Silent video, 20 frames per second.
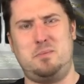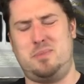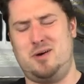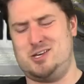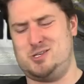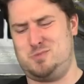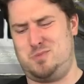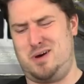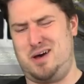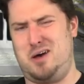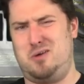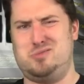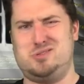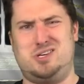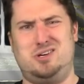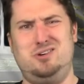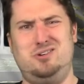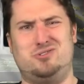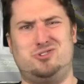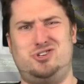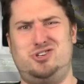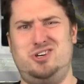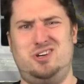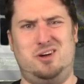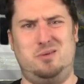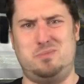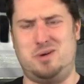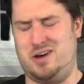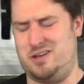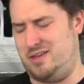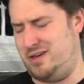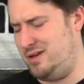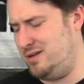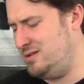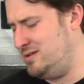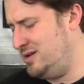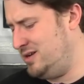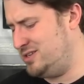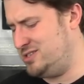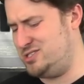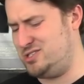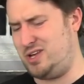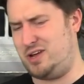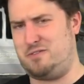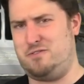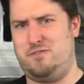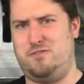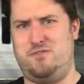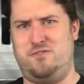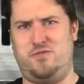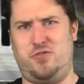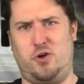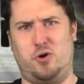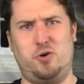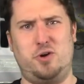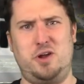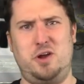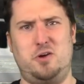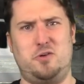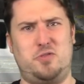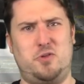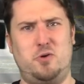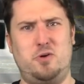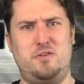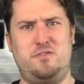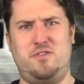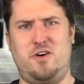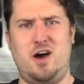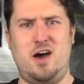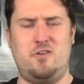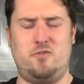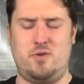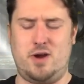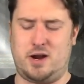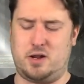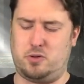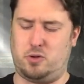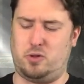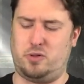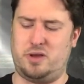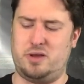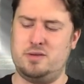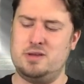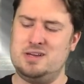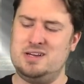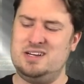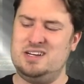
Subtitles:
Best Buy, I was like, oh shit, I'll buy that. This is like 30 or 35 regularly.